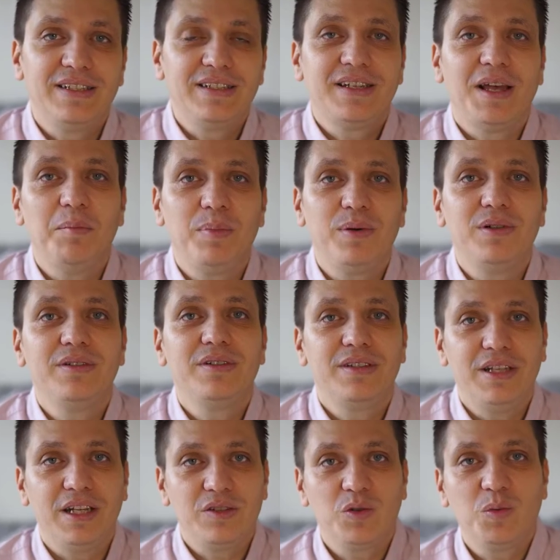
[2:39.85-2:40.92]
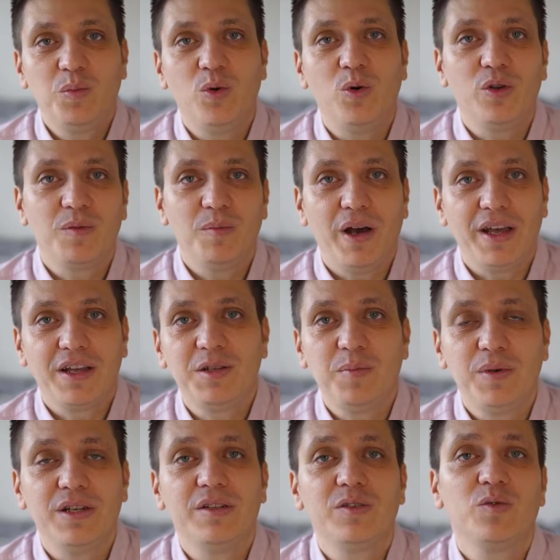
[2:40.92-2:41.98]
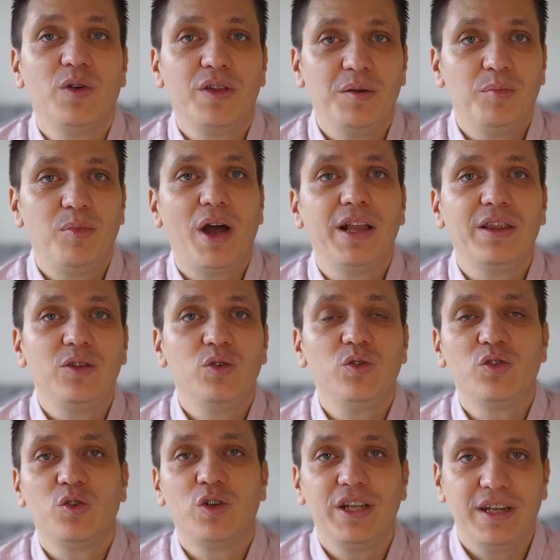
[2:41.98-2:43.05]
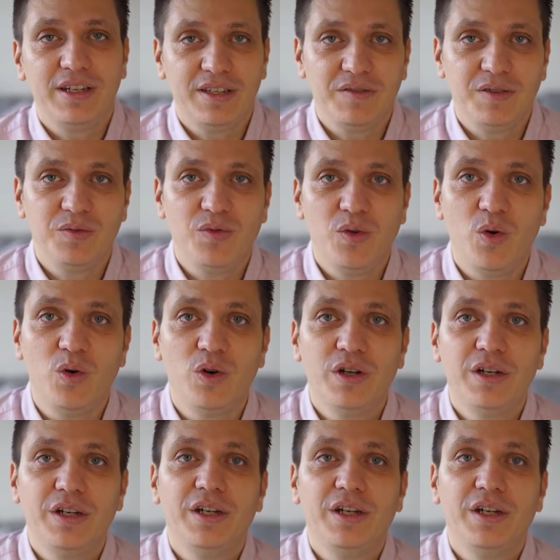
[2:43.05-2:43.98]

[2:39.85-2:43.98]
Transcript: the samples that support my experience with the brand new Sony A7IV.